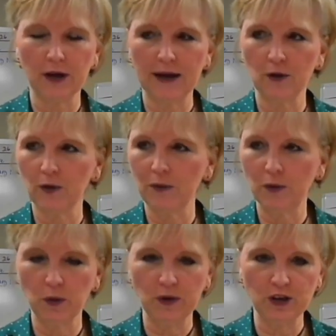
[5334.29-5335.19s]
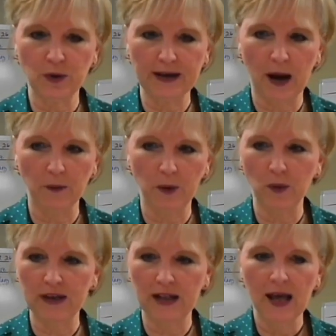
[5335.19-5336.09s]
I don't remember which one now, but
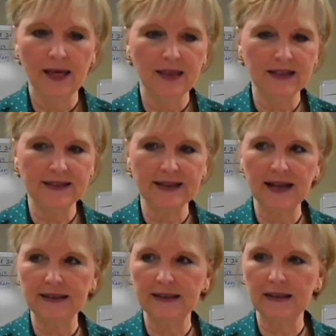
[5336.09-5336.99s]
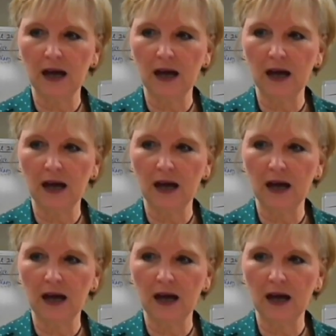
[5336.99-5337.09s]
when they said it,